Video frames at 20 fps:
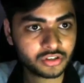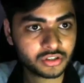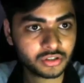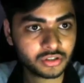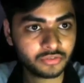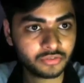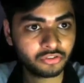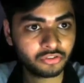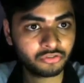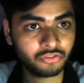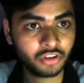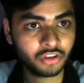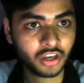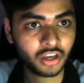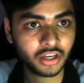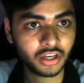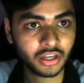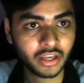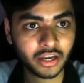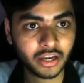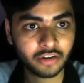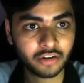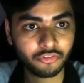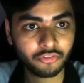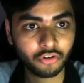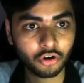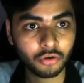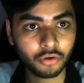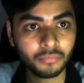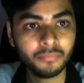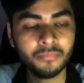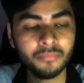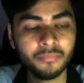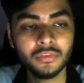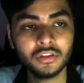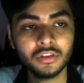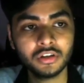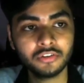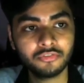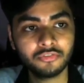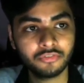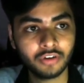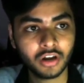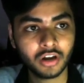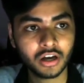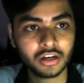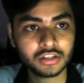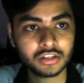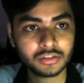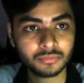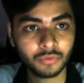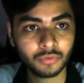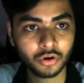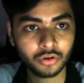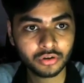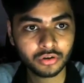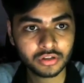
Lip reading: which we can get from the Flask module